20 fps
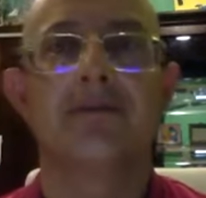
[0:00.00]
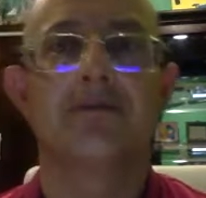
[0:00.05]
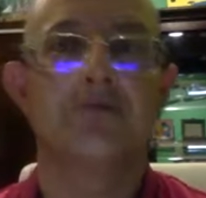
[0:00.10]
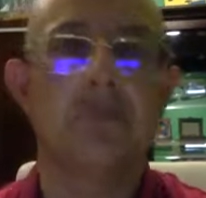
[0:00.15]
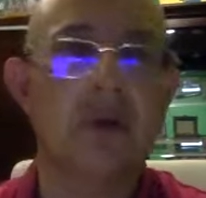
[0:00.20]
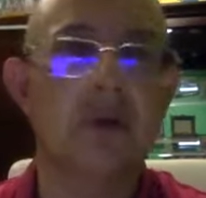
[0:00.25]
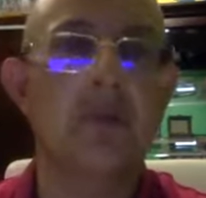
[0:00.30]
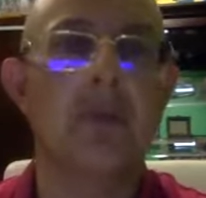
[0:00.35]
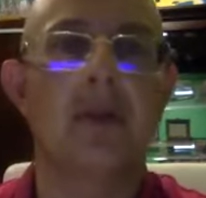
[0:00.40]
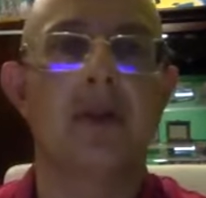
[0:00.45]

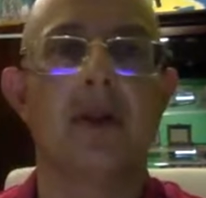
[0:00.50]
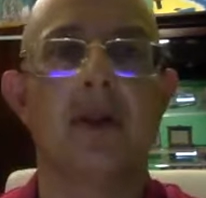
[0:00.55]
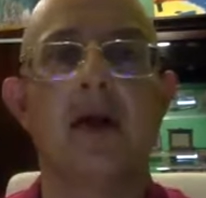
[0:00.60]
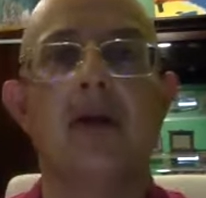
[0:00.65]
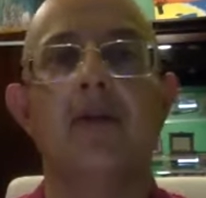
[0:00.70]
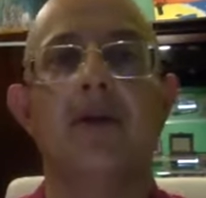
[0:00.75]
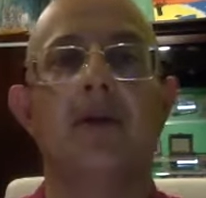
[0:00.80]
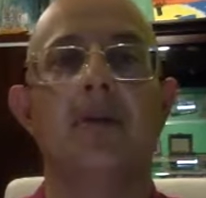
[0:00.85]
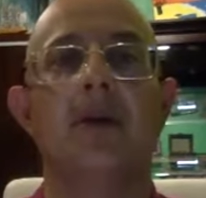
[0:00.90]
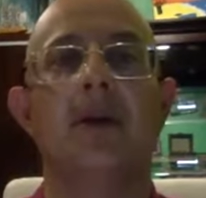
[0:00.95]
People
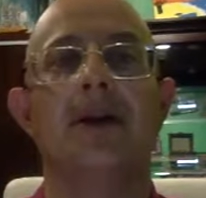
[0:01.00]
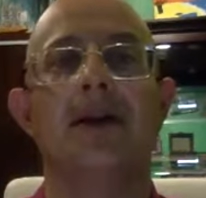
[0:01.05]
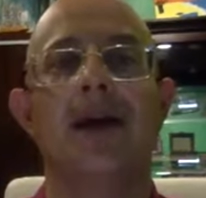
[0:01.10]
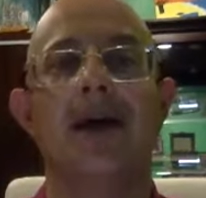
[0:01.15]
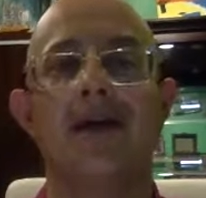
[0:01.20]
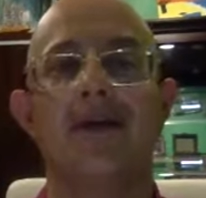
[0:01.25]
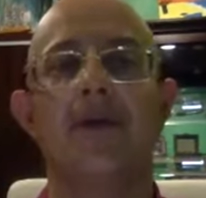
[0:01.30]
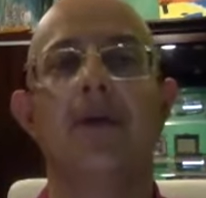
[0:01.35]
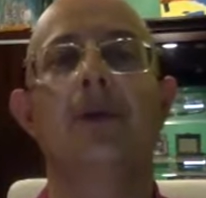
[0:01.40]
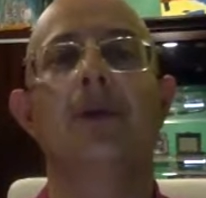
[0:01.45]
love it, but
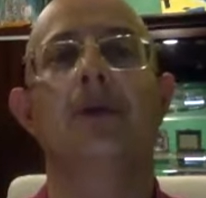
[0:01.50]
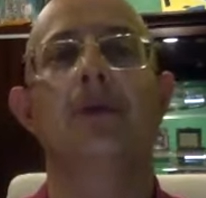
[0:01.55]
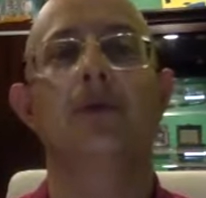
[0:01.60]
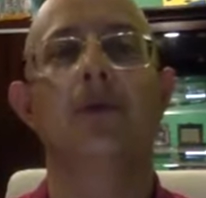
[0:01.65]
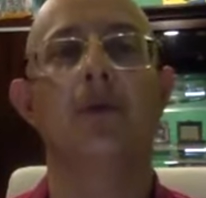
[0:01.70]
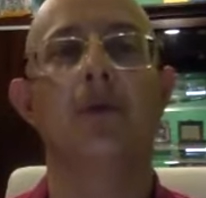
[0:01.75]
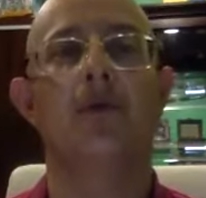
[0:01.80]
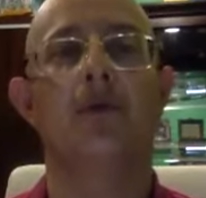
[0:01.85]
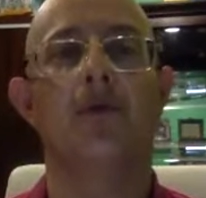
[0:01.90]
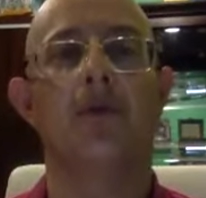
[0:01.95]
I want to
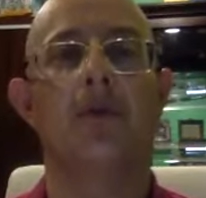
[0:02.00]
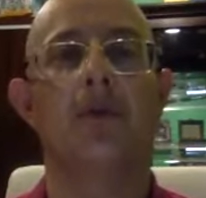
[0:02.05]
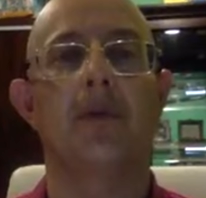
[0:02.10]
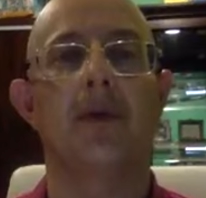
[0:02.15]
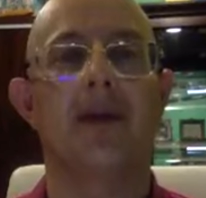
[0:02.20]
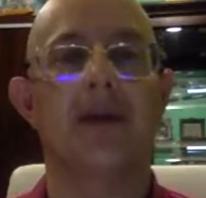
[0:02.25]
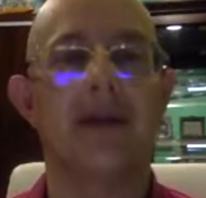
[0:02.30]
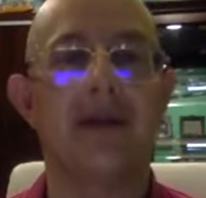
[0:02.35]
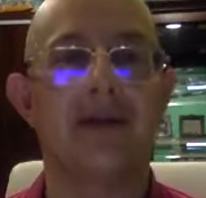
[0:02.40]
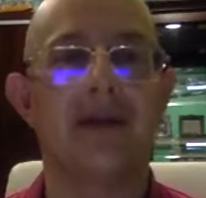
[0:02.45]
know for my
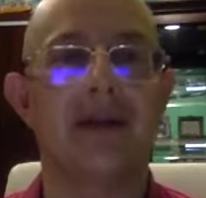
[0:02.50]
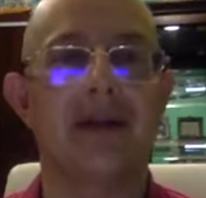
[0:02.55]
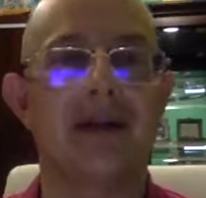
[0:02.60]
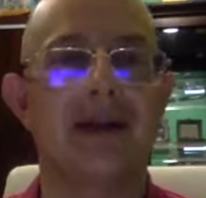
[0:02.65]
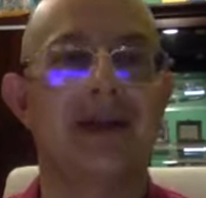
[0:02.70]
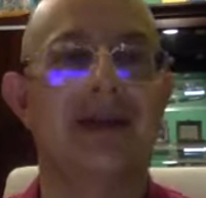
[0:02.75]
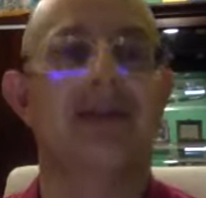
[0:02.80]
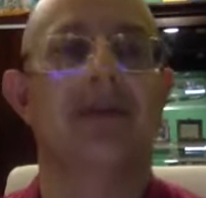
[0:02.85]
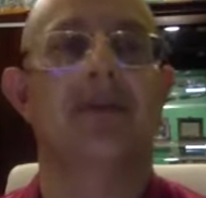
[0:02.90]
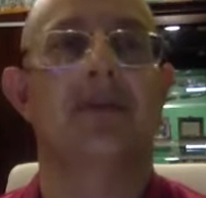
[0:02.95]
real
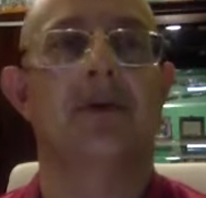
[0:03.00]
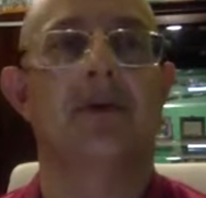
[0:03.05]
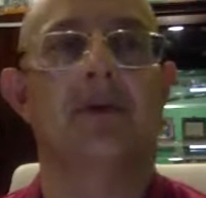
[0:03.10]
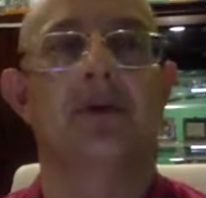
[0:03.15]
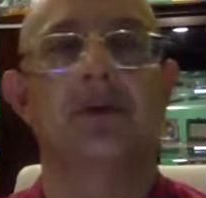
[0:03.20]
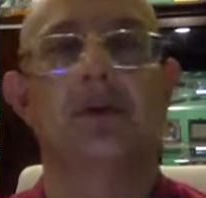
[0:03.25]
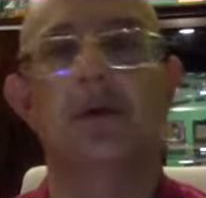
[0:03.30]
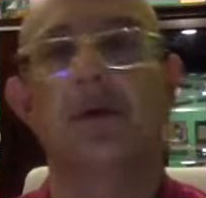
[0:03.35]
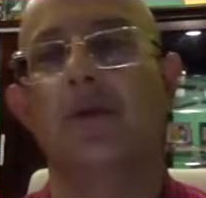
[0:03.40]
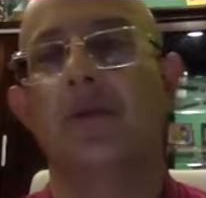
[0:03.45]
collector,
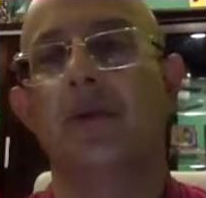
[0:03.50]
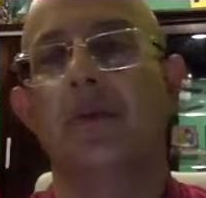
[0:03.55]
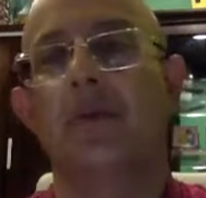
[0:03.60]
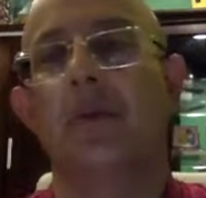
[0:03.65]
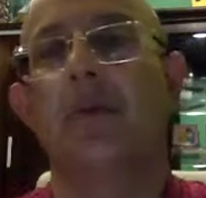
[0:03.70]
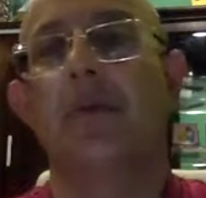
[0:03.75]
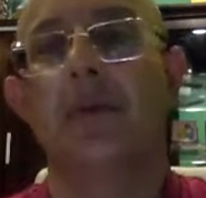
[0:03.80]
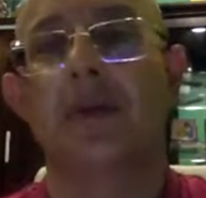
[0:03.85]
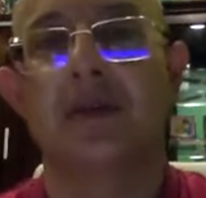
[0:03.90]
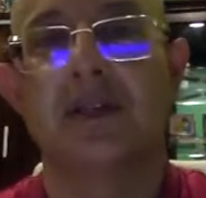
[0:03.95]
because you know when
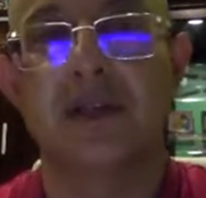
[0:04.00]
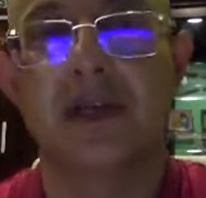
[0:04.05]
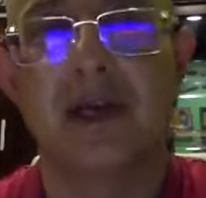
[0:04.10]
people in the